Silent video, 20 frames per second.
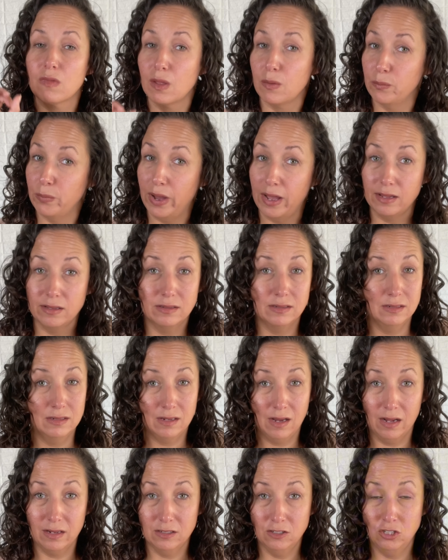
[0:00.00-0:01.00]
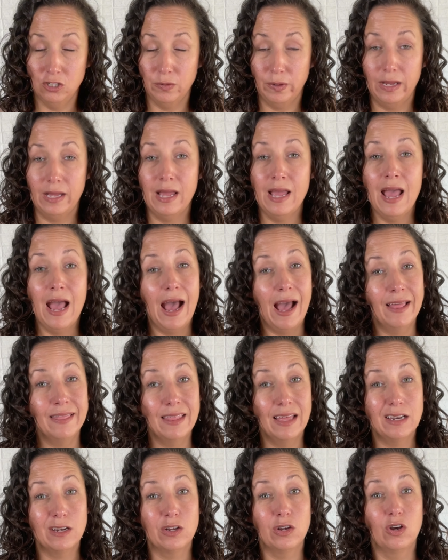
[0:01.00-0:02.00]
But you got to do it. And
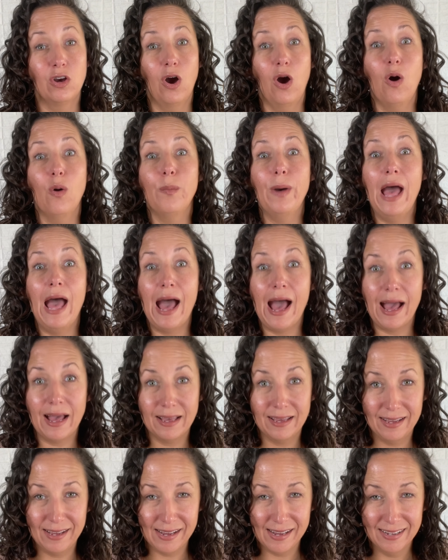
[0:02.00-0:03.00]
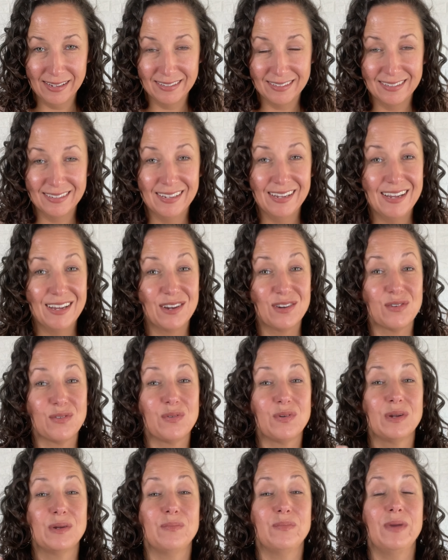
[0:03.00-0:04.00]
then go back,
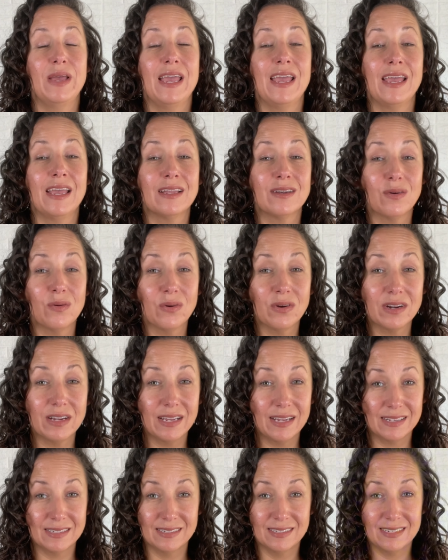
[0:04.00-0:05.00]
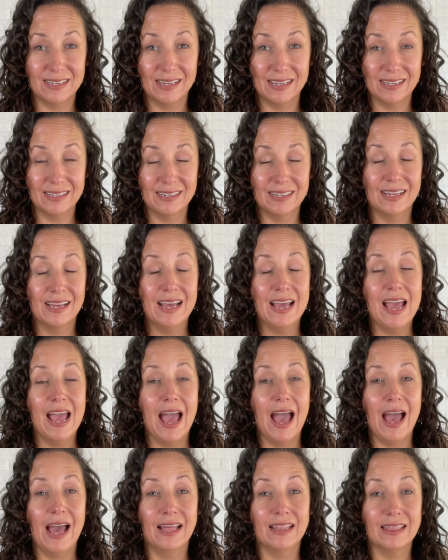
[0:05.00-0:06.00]
remain oriented,
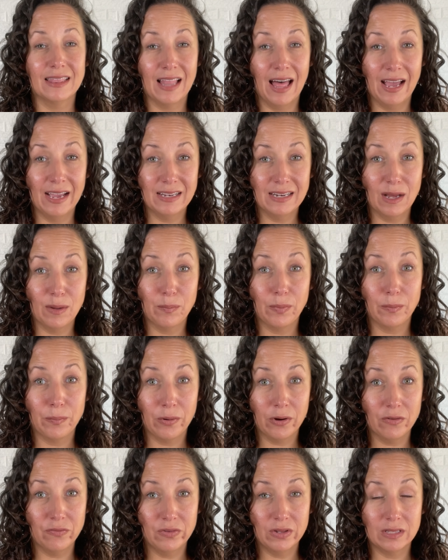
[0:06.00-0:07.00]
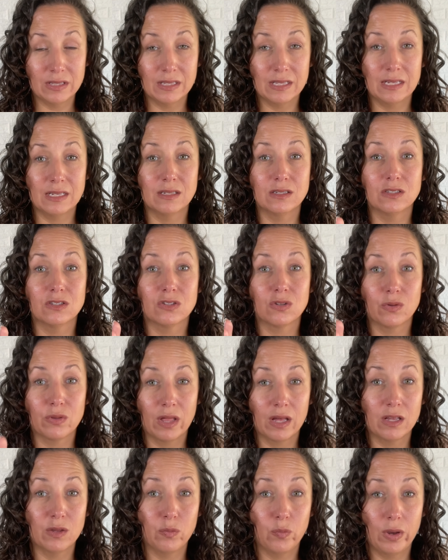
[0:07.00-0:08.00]
and line up perfectly so
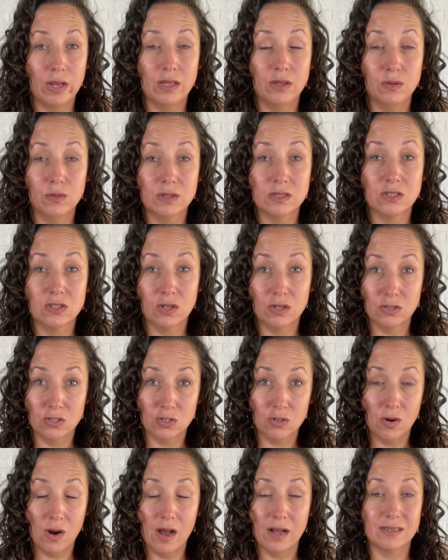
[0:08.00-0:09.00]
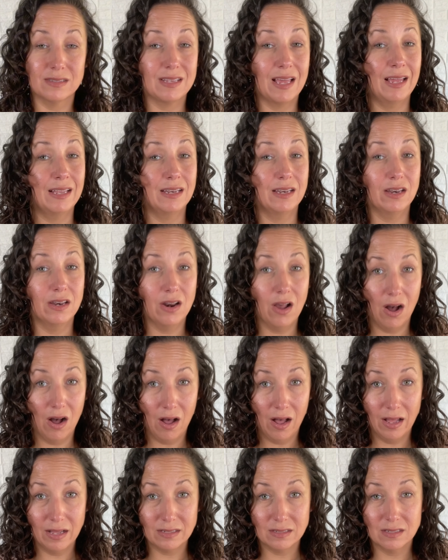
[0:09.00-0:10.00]
that way you could start to cross and
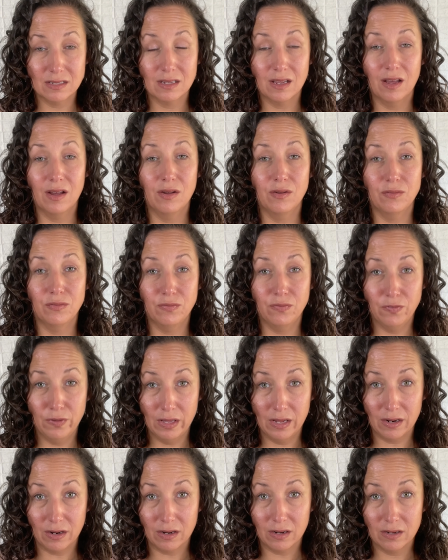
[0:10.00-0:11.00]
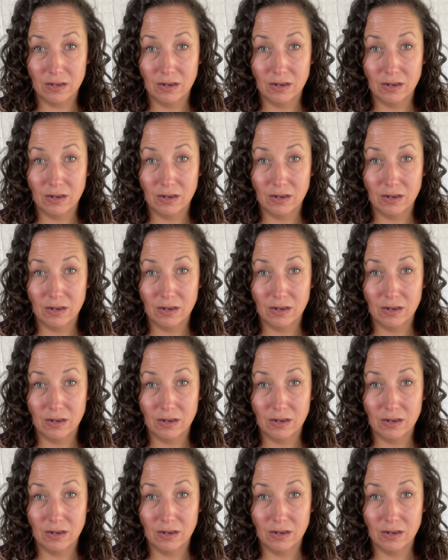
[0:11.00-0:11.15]
not veer.